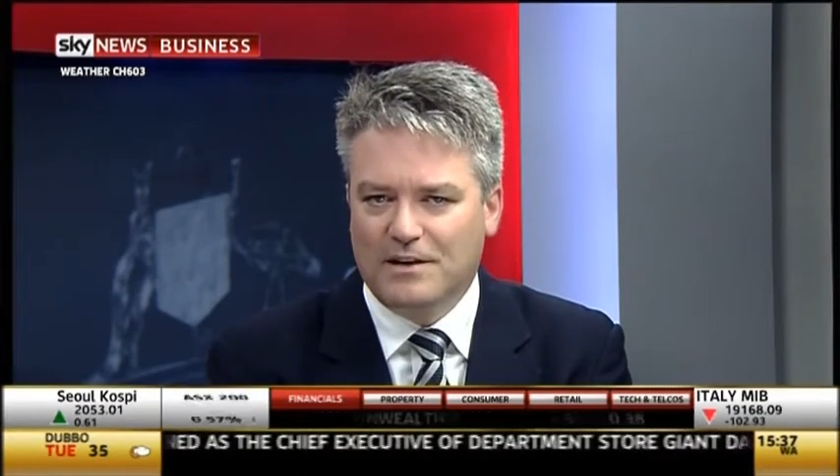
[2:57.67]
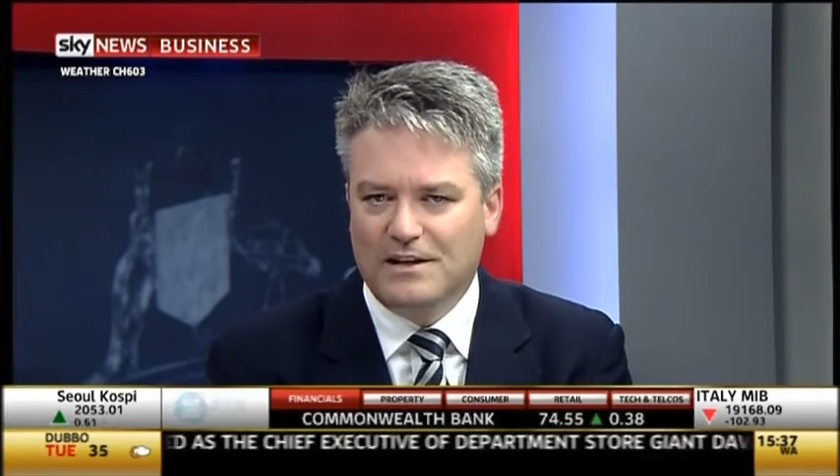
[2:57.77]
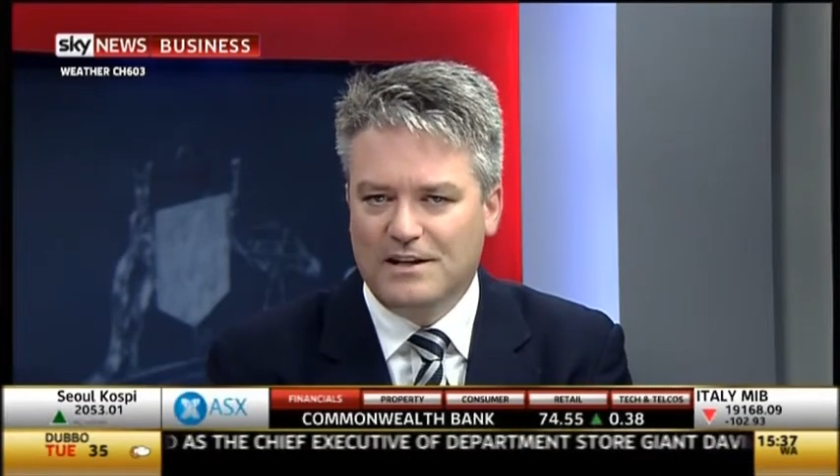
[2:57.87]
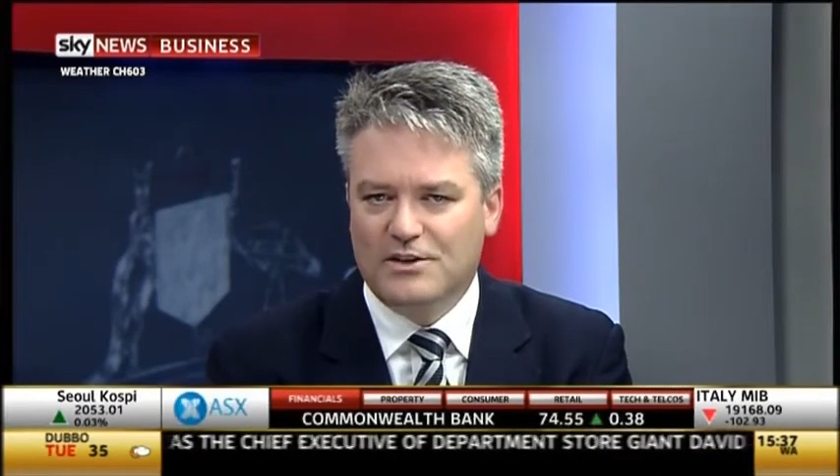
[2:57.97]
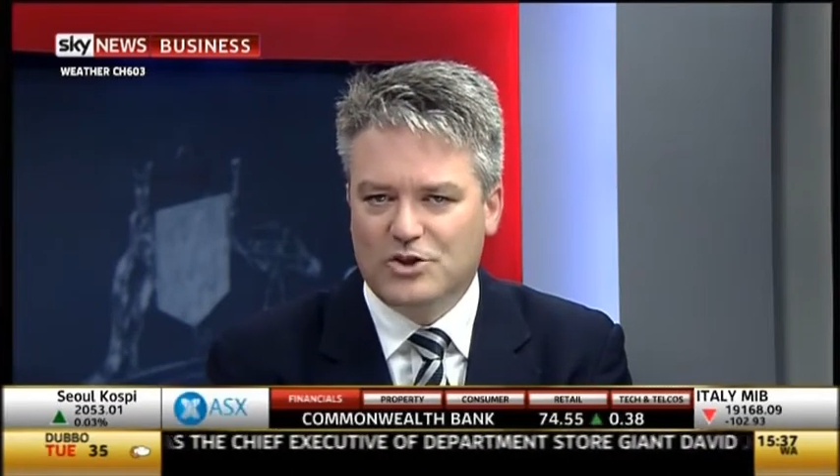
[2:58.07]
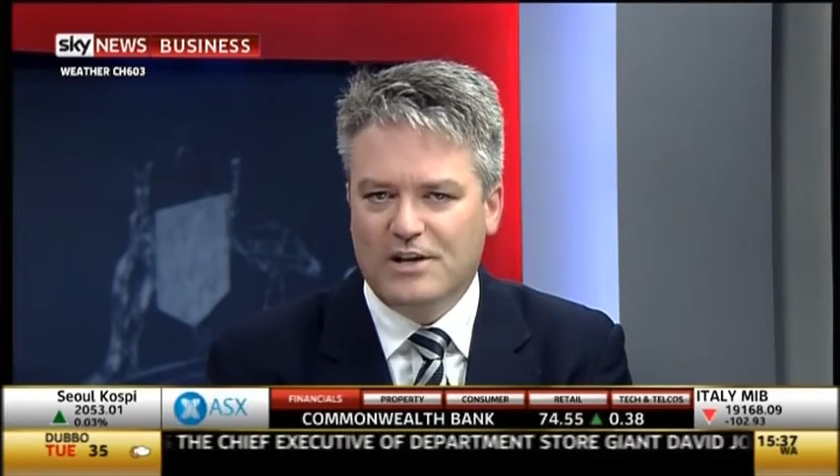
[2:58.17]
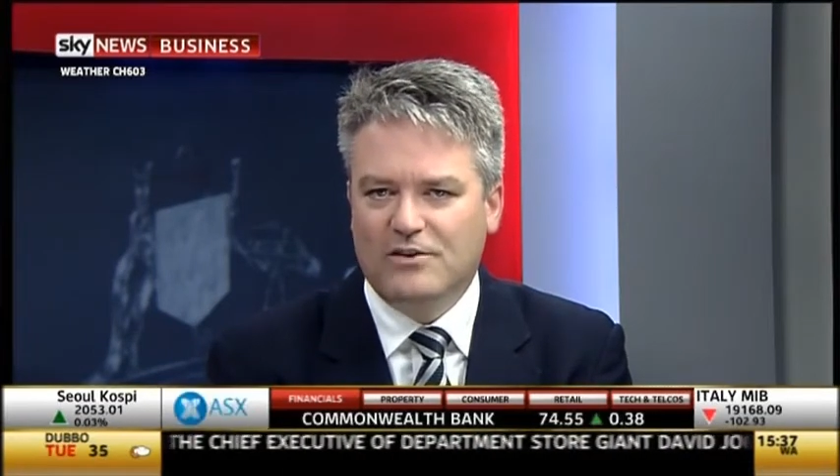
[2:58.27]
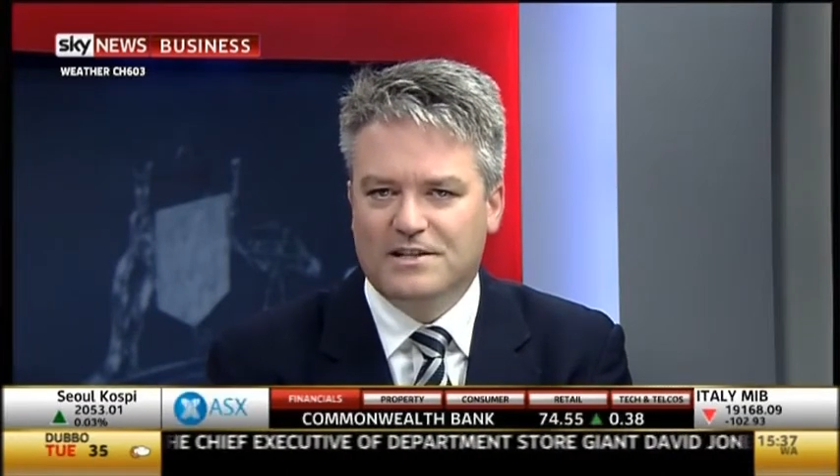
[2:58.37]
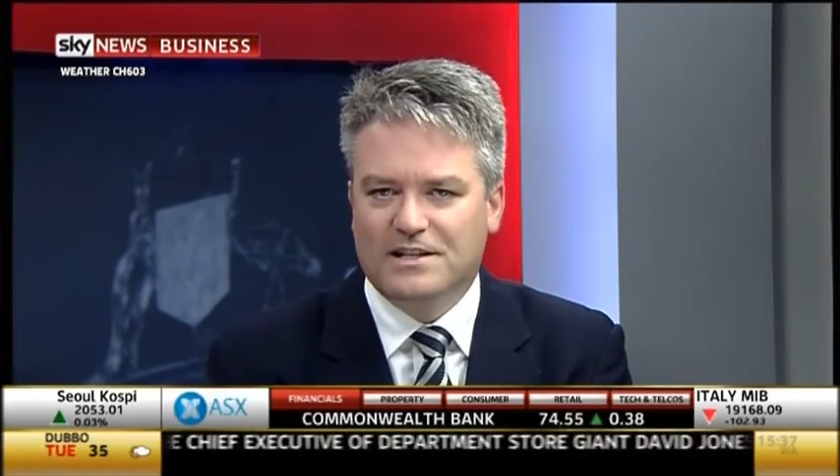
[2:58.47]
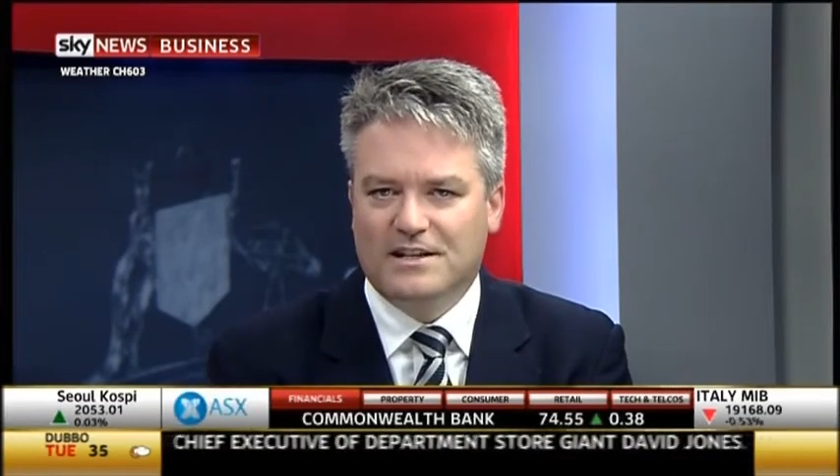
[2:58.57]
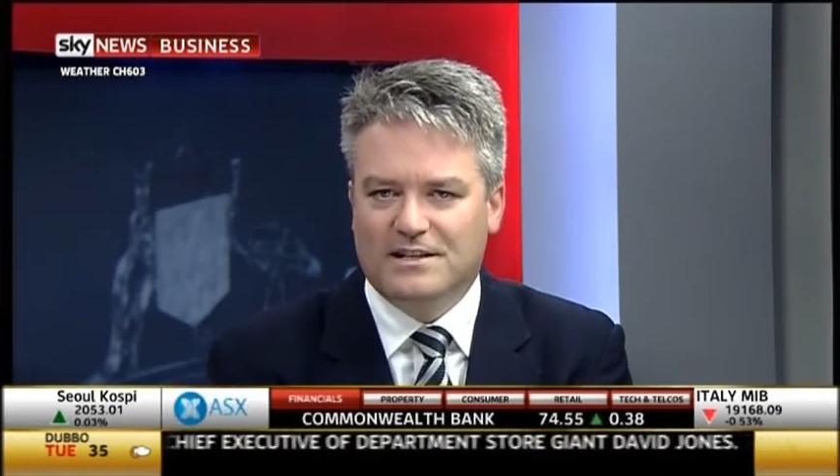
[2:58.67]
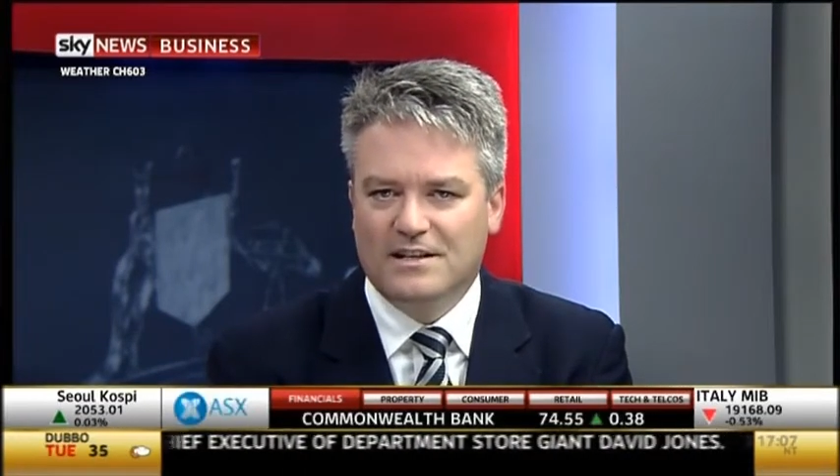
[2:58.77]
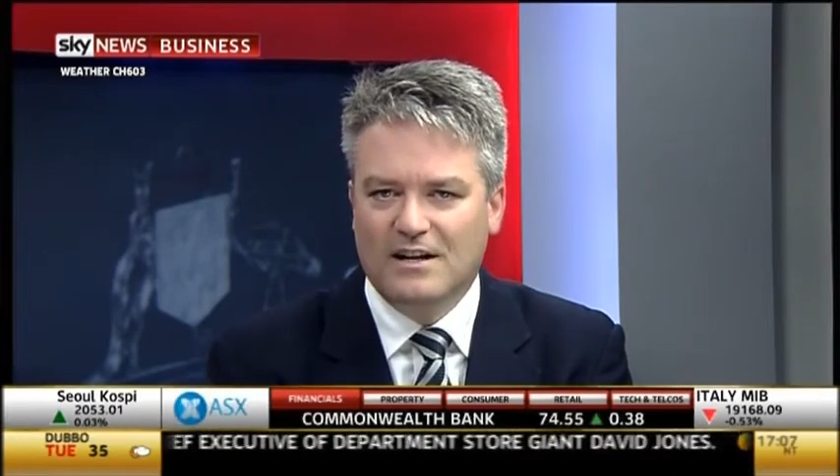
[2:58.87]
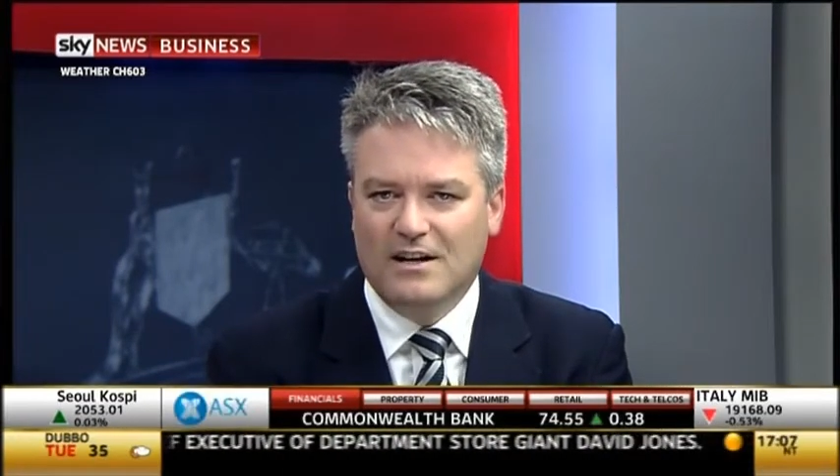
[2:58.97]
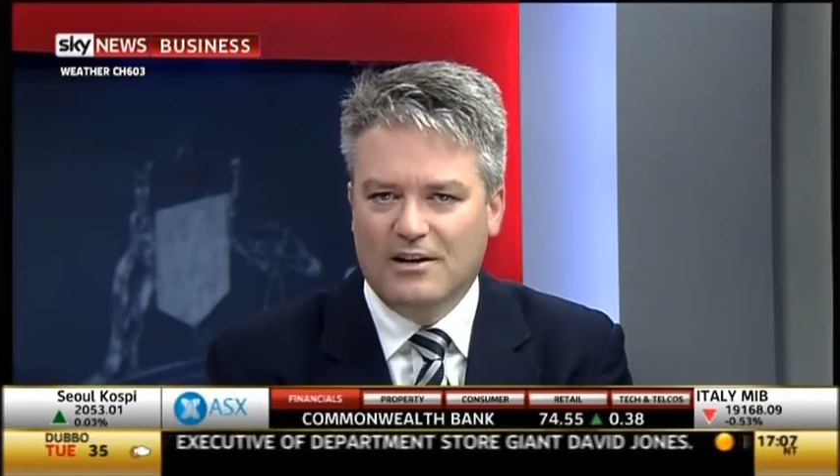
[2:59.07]
But in, in a general
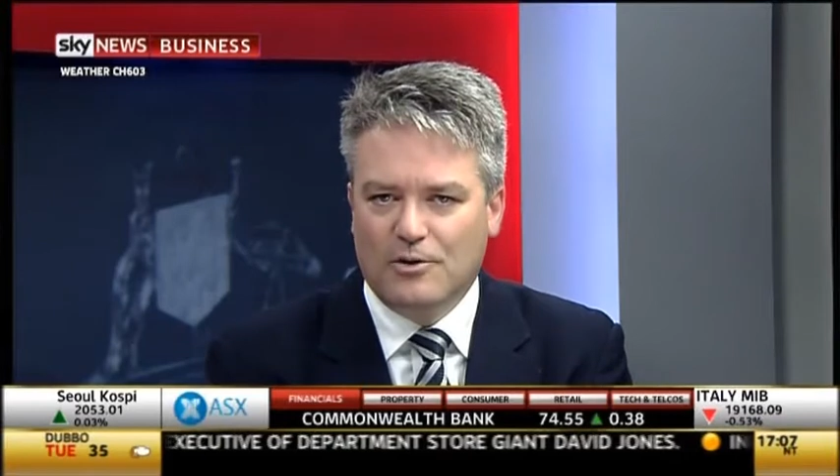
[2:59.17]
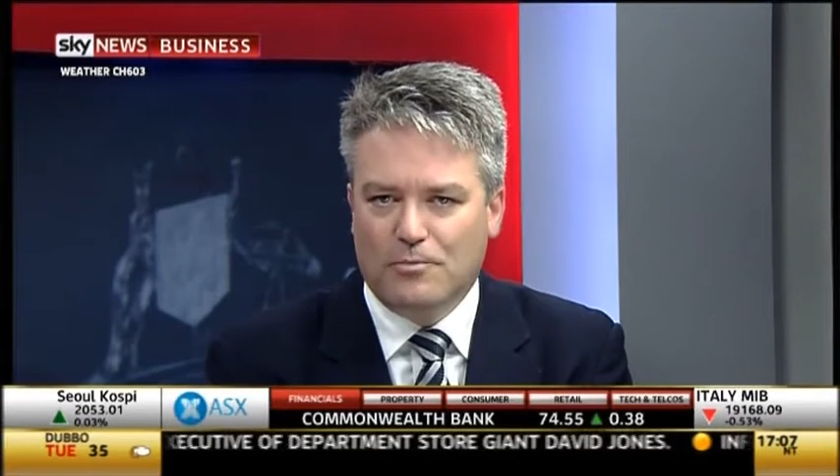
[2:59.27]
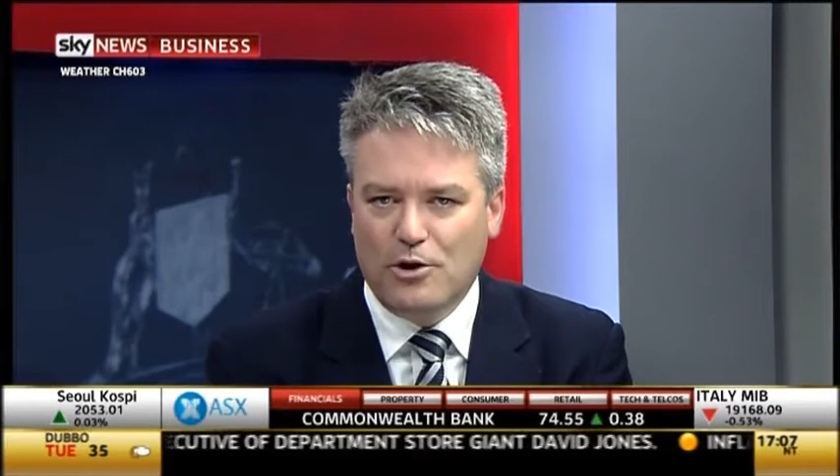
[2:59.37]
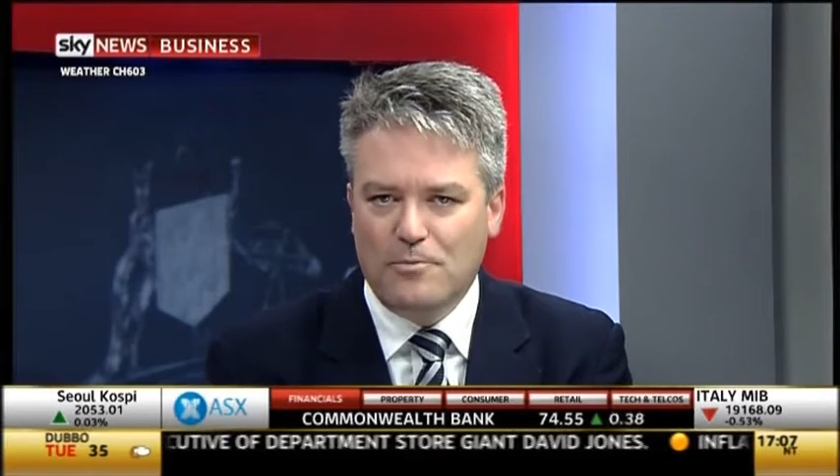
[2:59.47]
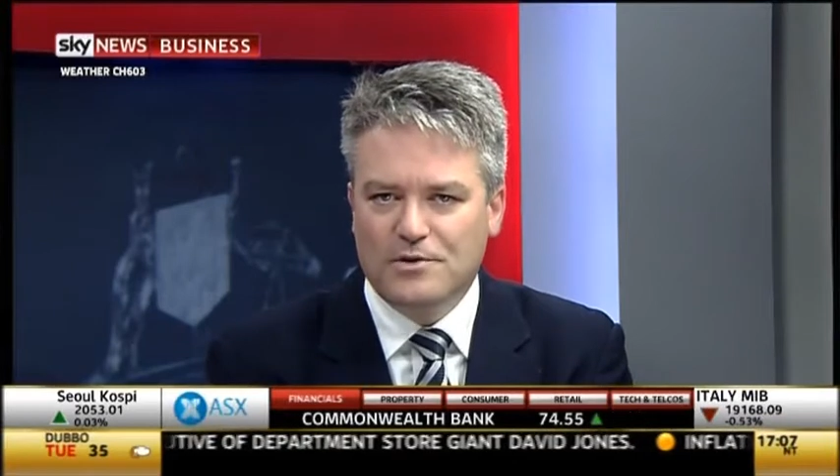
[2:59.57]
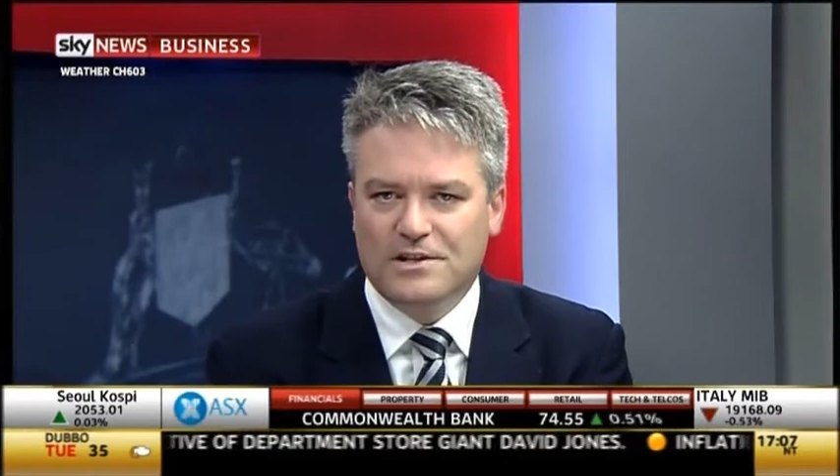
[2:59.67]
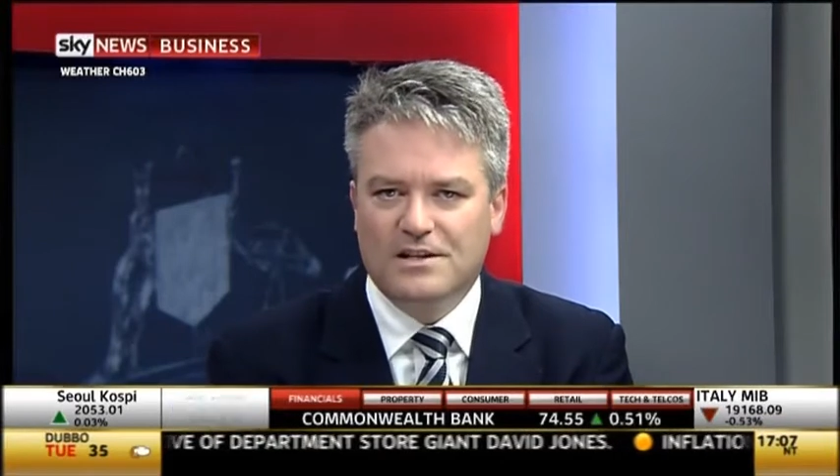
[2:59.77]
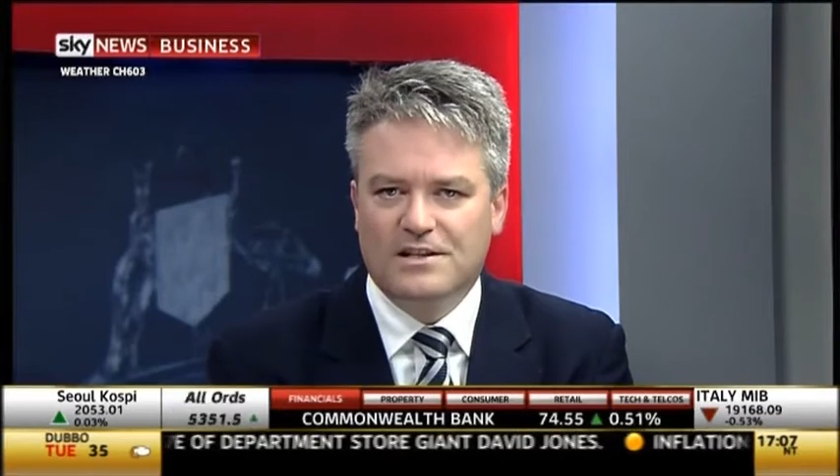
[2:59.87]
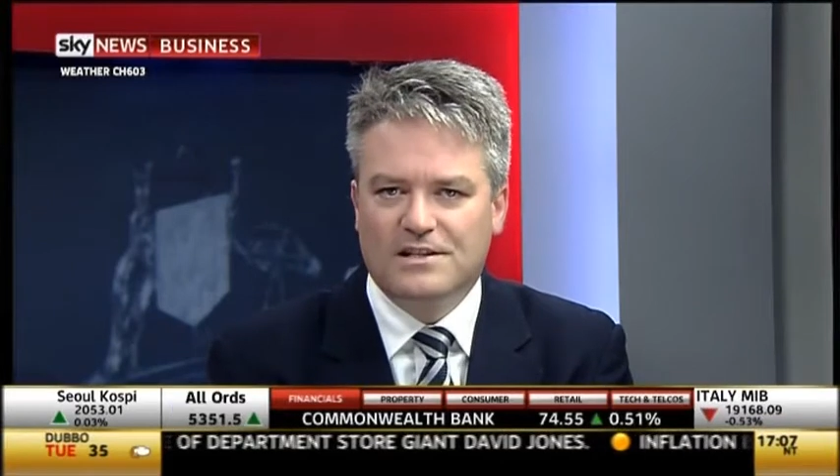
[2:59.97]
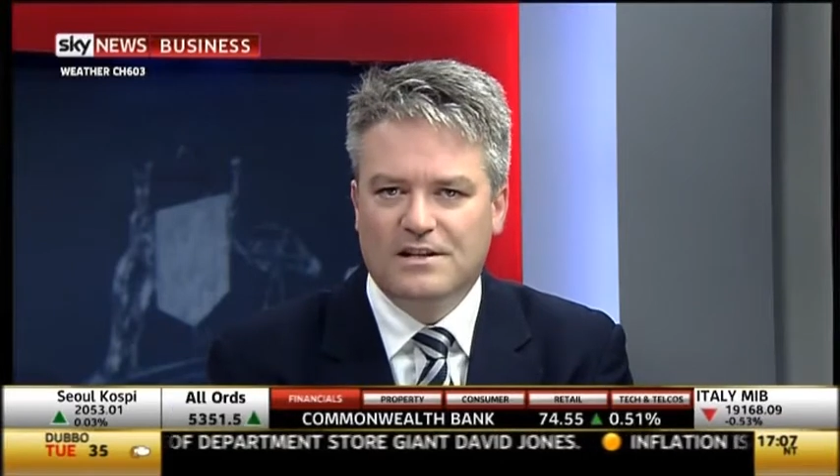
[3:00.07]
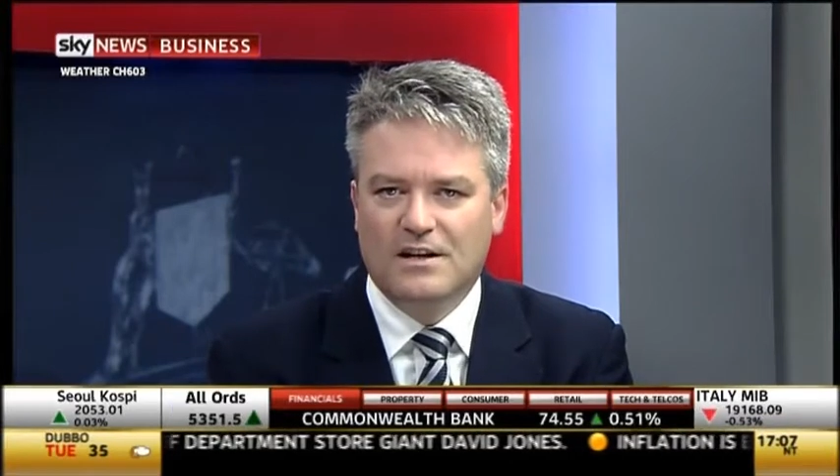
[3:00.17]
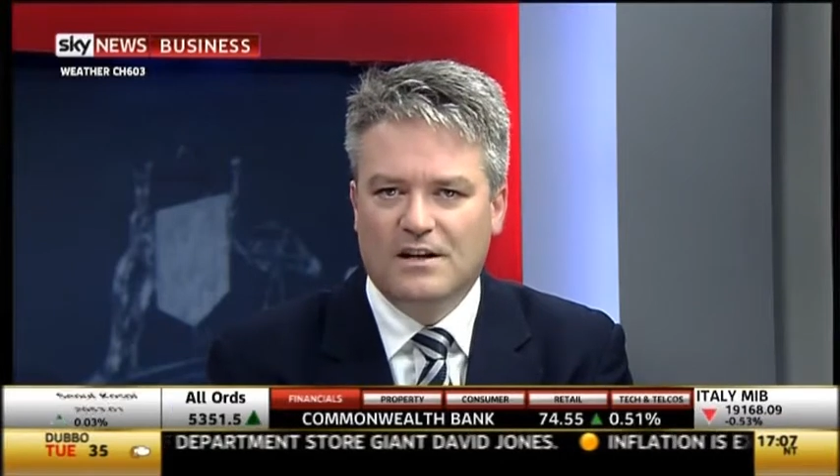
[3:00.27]
sense, the purpose is